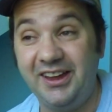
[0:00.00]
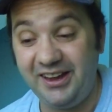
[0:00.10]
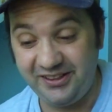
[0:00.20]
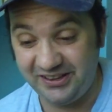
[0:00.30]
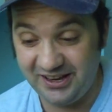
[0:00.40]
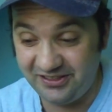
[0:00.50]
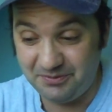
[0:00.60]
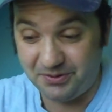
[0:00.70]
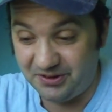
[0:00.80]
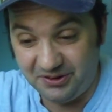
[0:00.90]
At the end, they
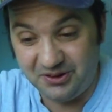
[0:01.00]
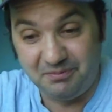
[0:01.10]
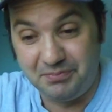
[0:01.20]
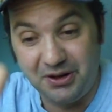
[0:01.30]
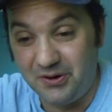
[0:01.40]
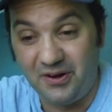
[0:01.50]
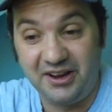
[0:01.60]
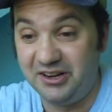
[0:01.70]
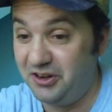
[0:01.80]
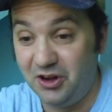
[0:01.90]
put a little bow on it.